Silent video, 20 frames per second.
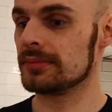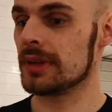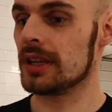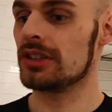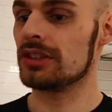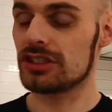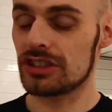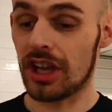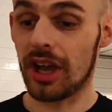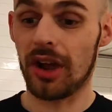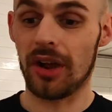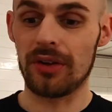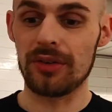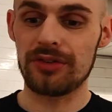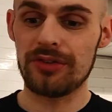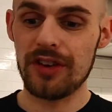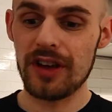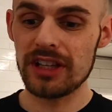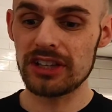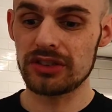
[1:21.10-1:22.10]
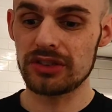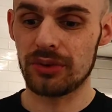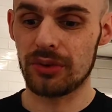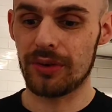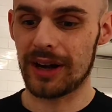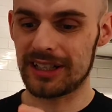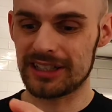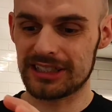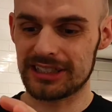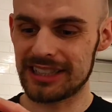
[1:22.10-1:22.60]
So first of
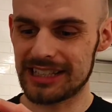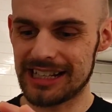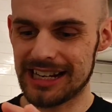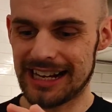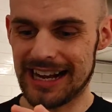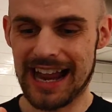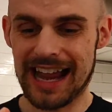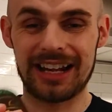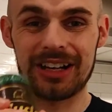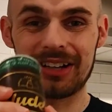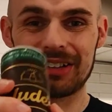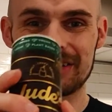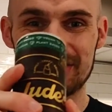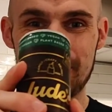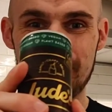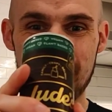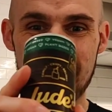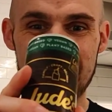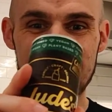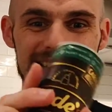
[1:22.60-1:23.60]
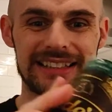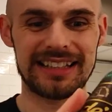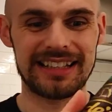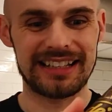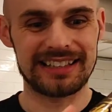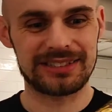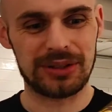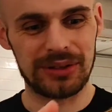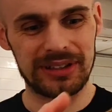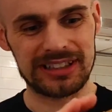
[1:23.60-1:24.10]
all, I just think the can looks amazing.
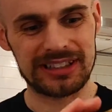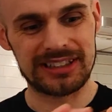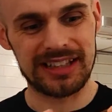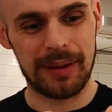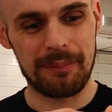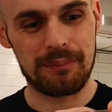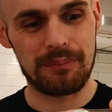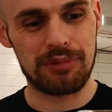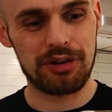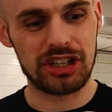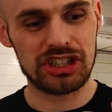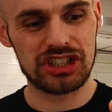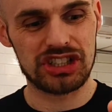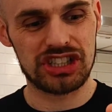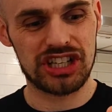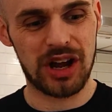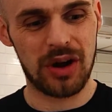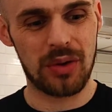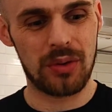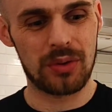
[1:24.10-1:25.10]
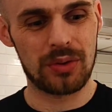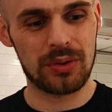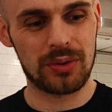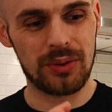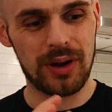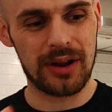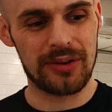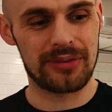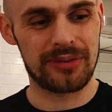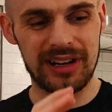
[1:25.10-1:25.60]
It's got this like brushed gold
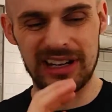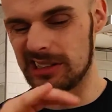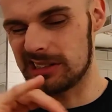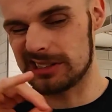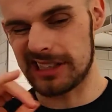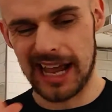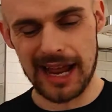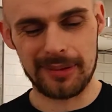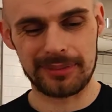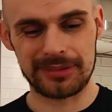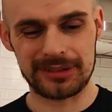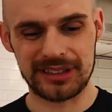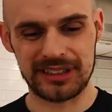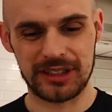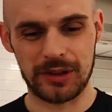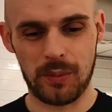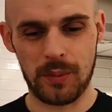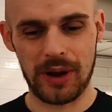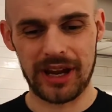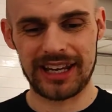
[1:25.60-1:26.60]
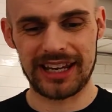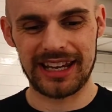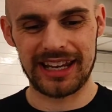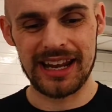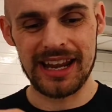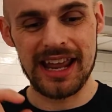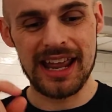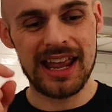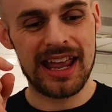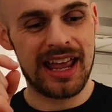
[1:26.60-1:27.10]
all over it. It looks absolutely wicked.
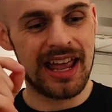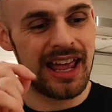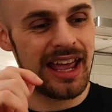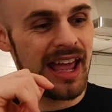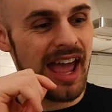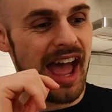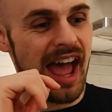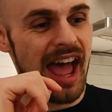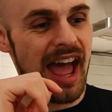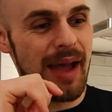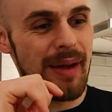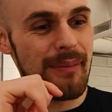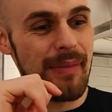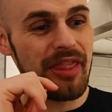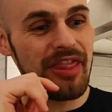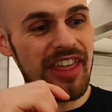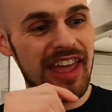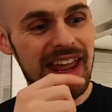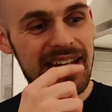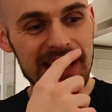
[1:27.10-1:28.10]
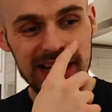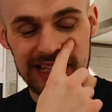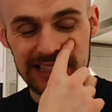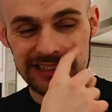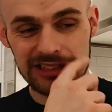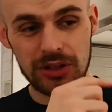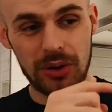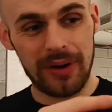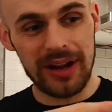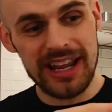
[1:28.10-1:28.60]
Then it's
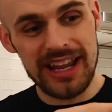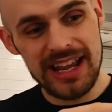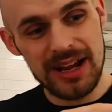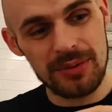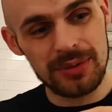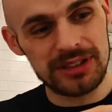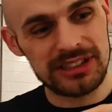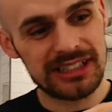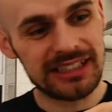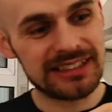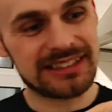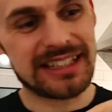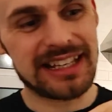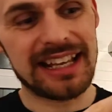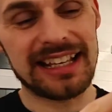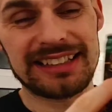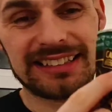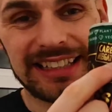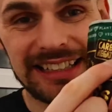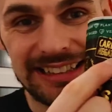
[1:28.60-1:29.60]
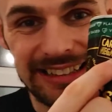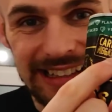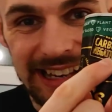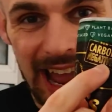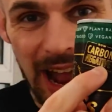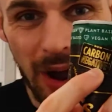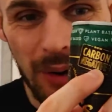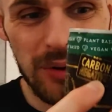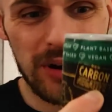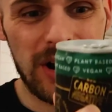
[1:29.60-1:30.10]
got here, which is, it says
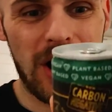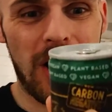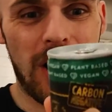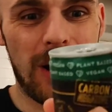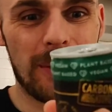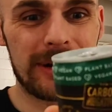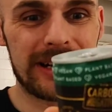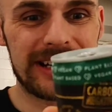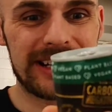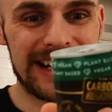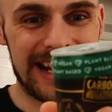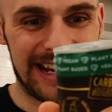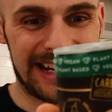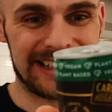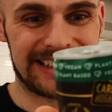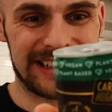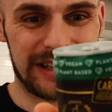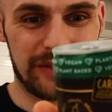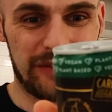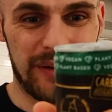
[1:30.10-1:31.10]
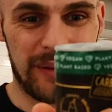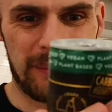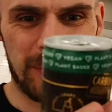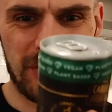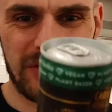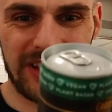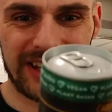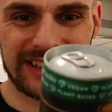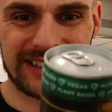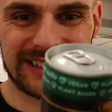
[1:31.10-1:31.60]
now carbon negative. And
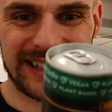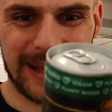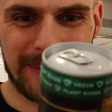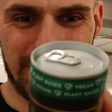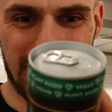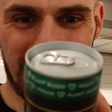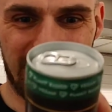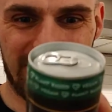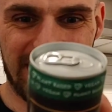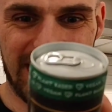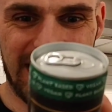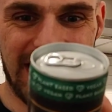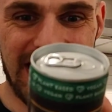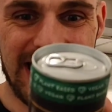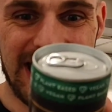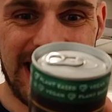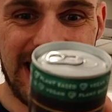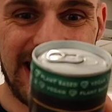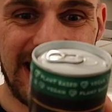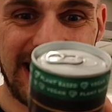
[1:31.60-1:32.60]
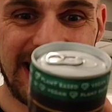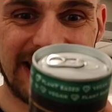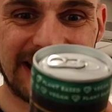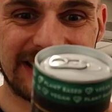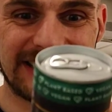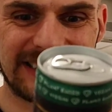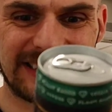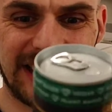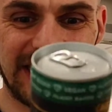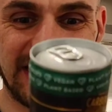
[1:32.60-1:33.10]
what they say about that
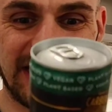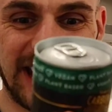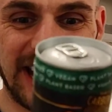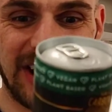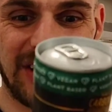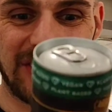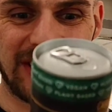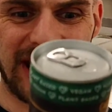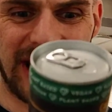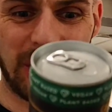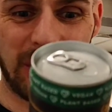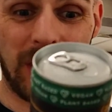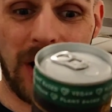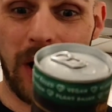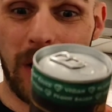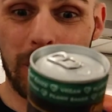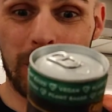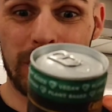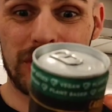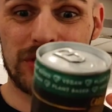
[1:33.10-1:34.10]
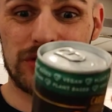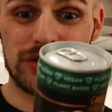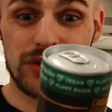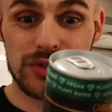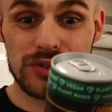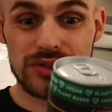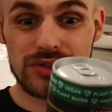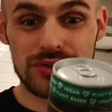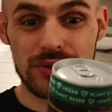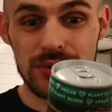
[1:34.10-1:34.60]
is that they are now carbon
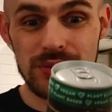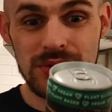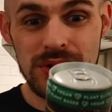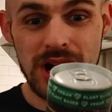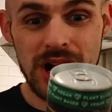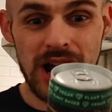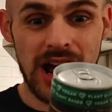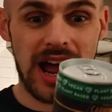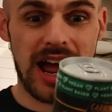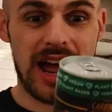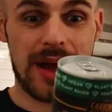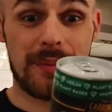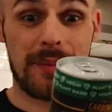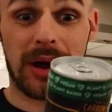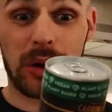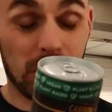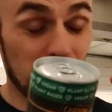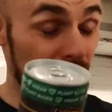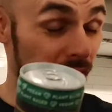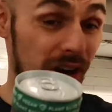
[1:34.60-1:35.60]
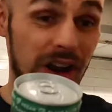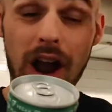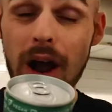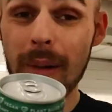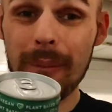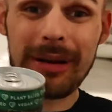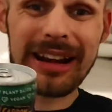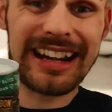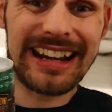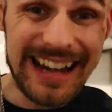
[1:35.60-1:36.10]
neutral.
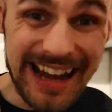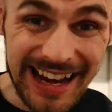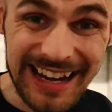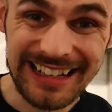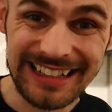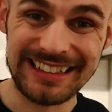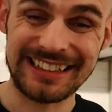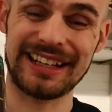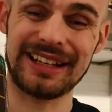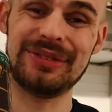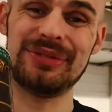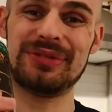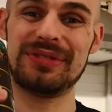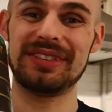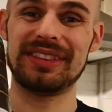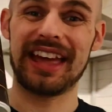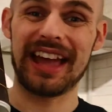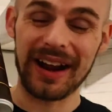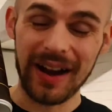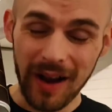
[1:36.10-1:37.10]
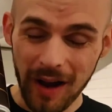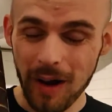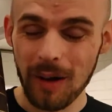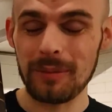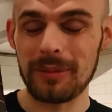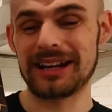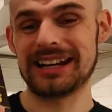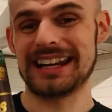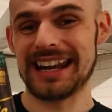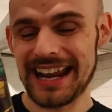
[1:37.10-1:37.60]
Carbon negative. They are
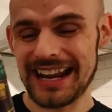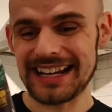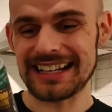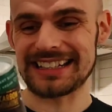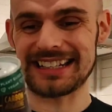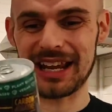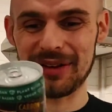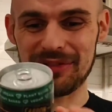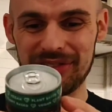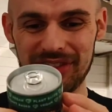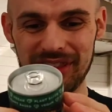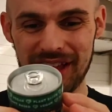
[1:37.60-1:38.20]
carbon negative.